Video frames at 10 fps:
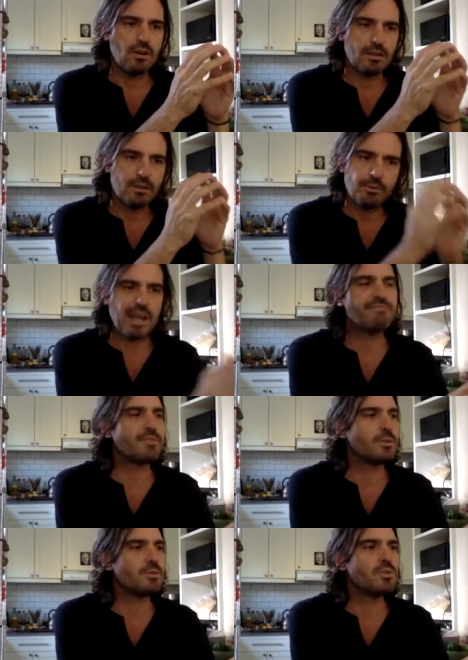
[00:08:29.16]

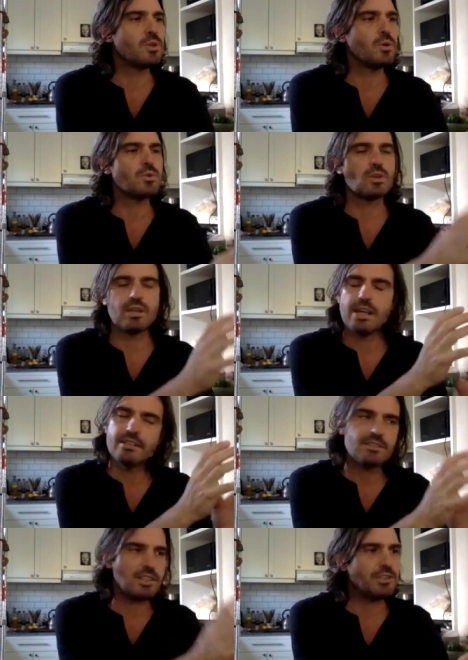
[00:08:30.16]
grapefruit juice or any
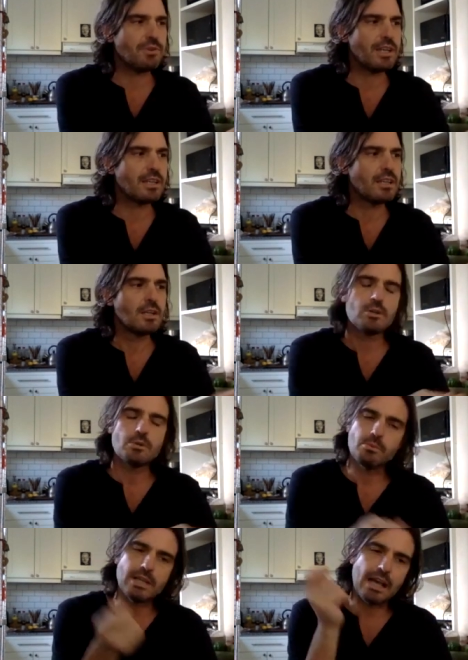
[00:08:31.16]
citric
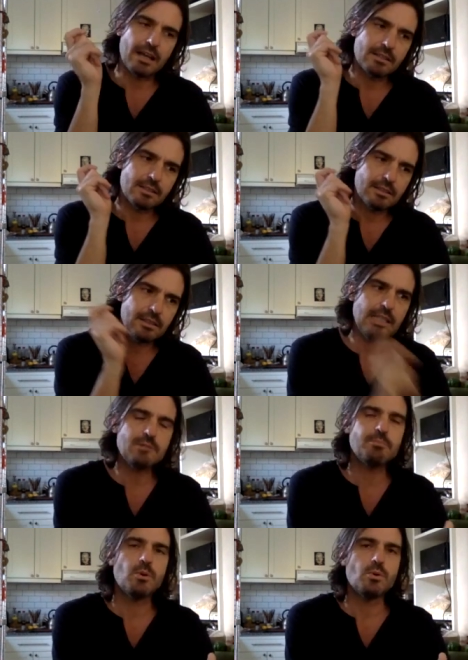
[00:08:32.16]
with a
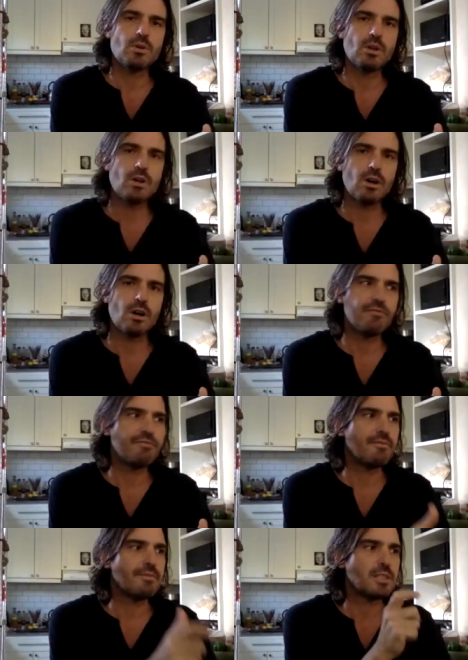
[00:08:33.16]
teaspoon of
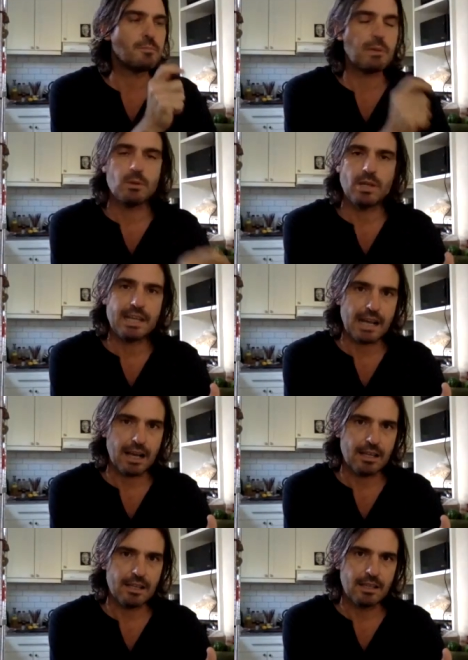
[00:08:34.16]
spirulina.
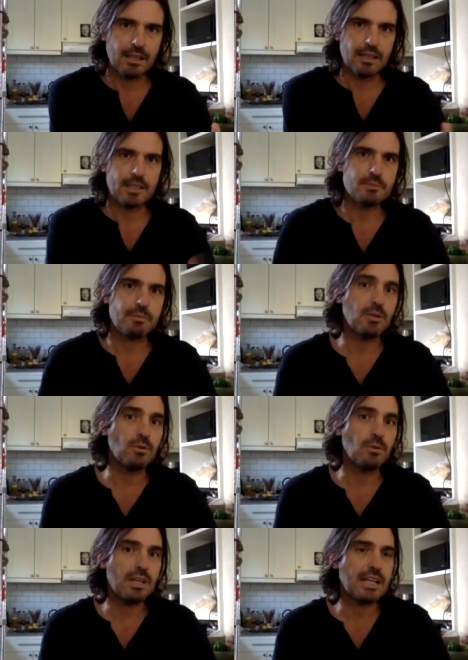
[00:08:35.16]

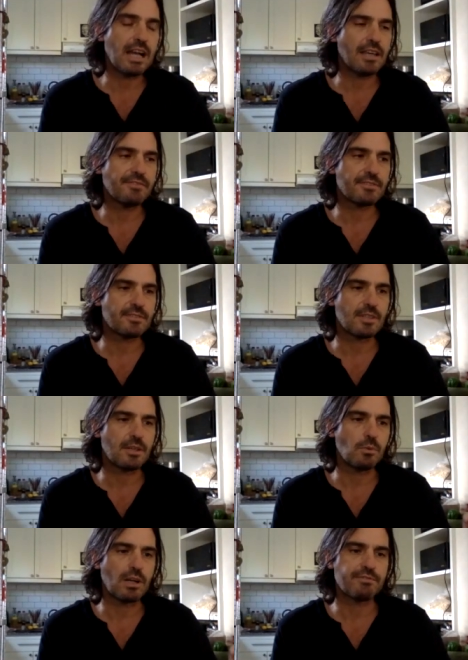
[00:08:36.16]
Spirulina is the,
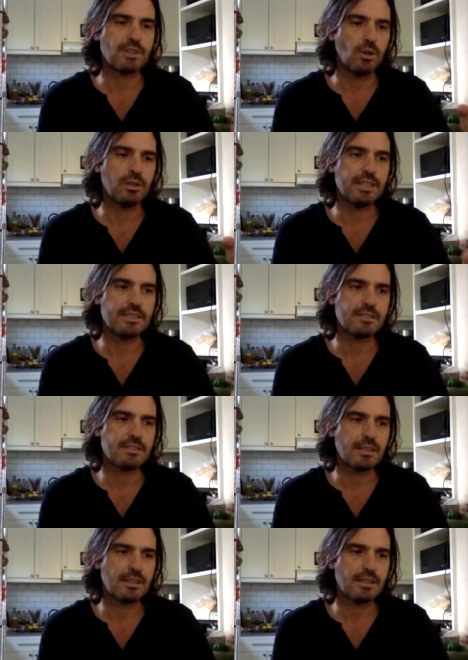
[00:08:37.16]
one of the oldest.